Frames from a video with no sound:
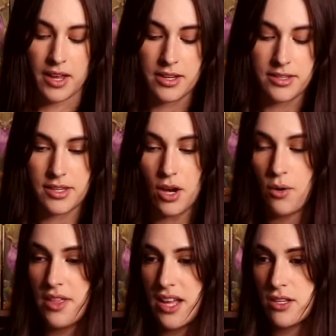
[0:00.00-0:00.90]
So
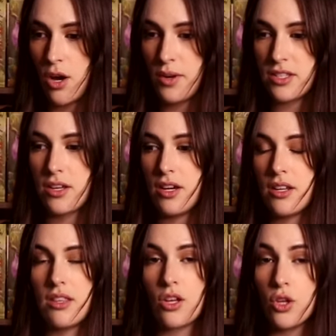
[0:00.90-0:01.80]
that's always
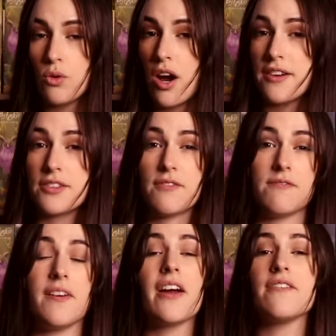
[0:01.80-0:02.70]
good. The clue cards are
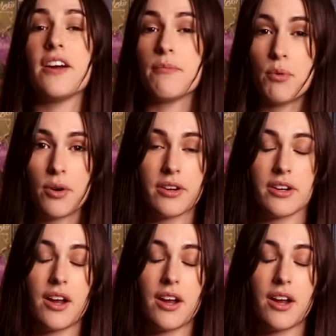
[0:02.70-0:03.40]
very, very important,